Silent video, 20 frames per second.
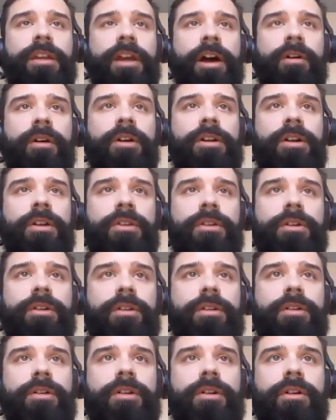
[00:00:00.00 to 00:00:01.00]
Now,
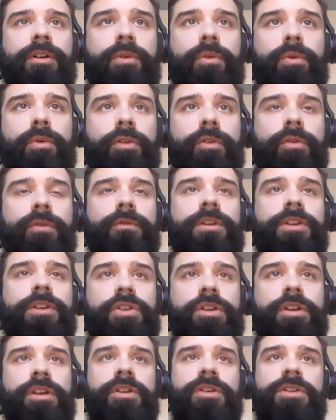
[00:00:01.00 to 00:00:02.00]
another cool
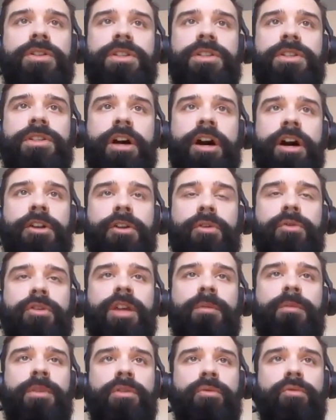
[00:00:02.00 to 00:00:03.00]
feature here is this auto
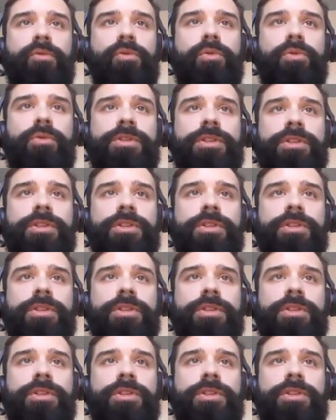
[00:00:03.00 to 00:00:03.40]
naming rule.